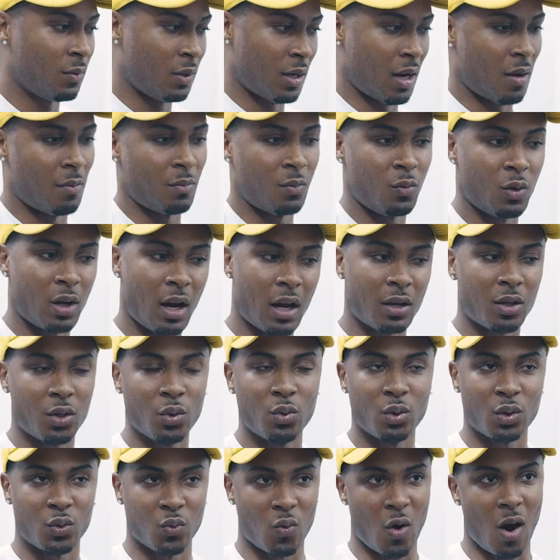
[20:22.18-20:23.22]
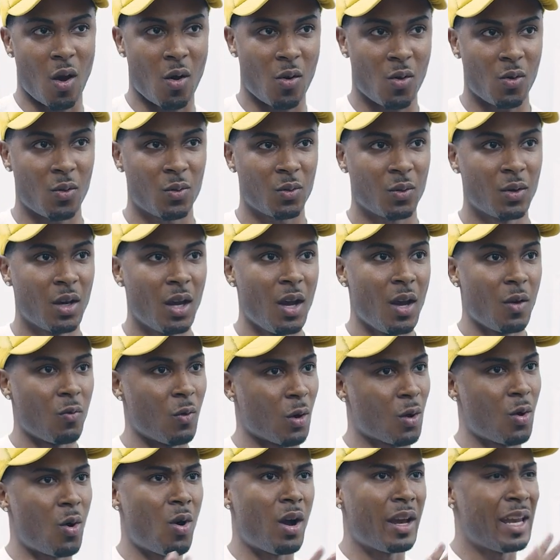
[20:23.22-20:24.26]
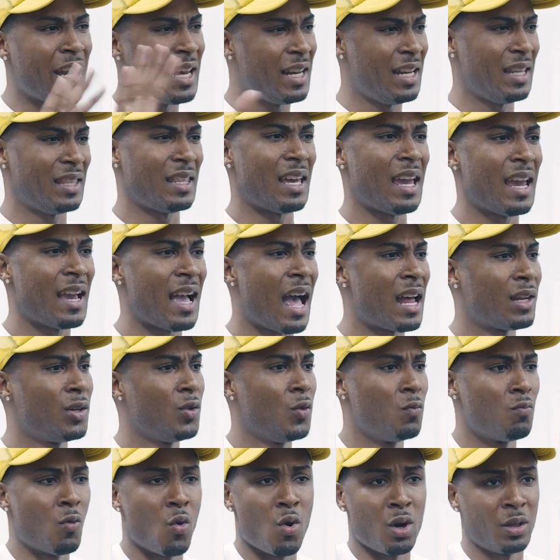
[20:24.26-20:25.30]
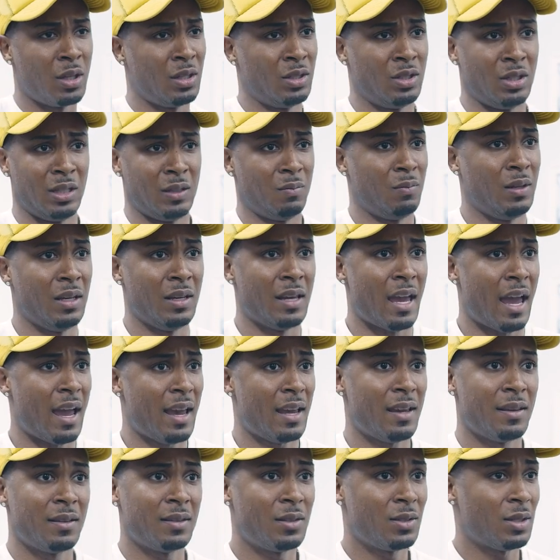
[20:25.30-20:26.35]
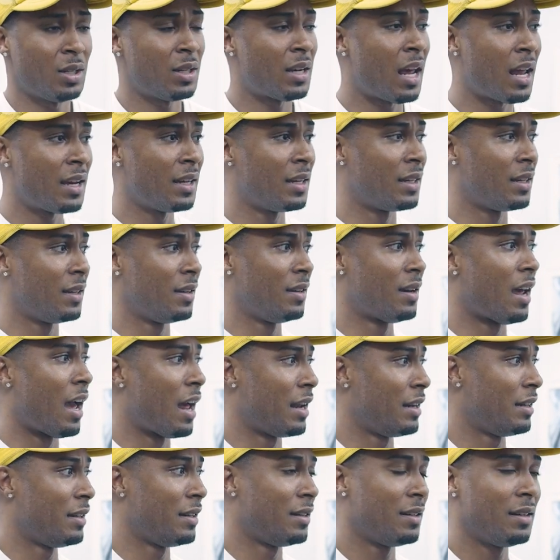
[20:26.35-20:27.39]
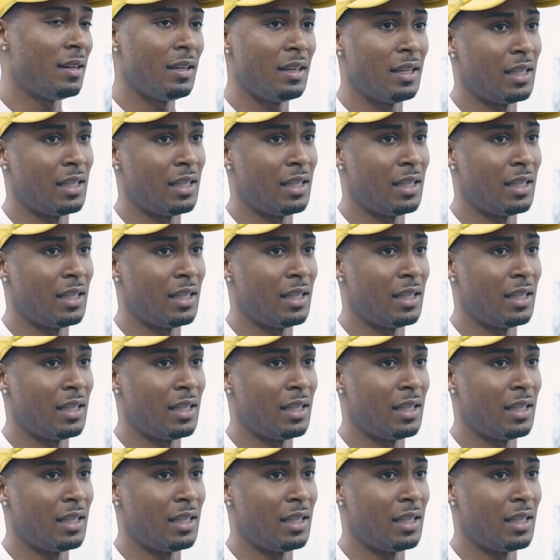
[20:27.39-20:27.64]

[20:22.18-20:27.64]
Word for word: what I do is wrong. Regard anything. I do more than just be gay. Shit, I didn't right. I didn't